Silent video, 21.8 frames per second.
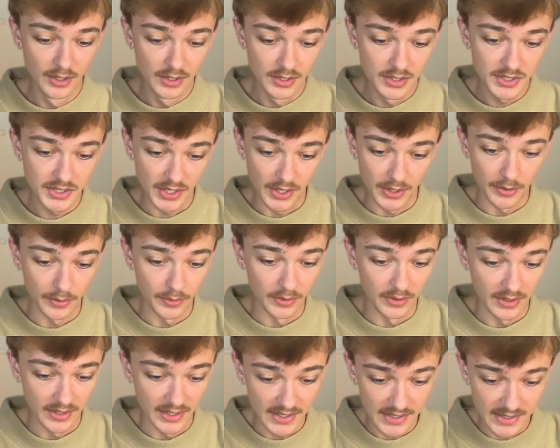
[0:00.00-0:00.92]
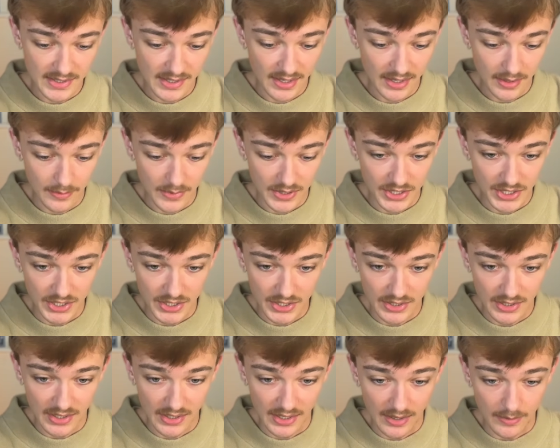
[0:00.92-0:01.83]
So these are the images
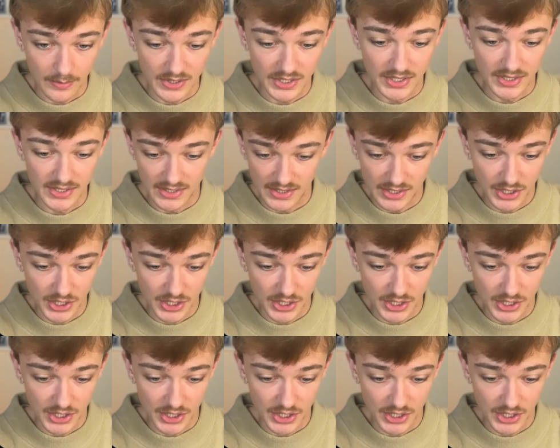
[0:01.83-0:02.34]
it's